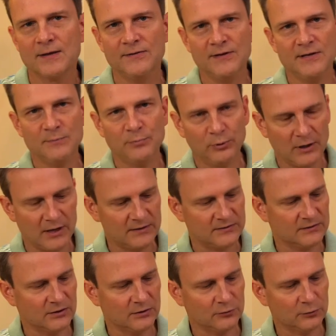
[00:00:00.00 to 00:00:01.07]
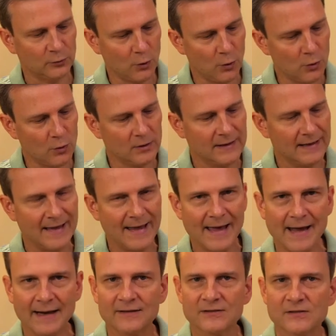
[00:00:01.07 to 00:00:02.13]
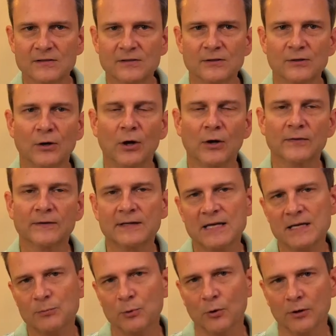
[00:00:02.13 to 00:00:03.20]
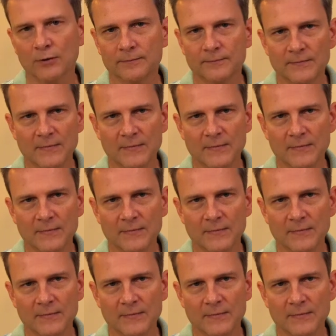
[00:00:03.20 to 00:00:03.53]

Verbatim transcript: then press Control X on the keyboard.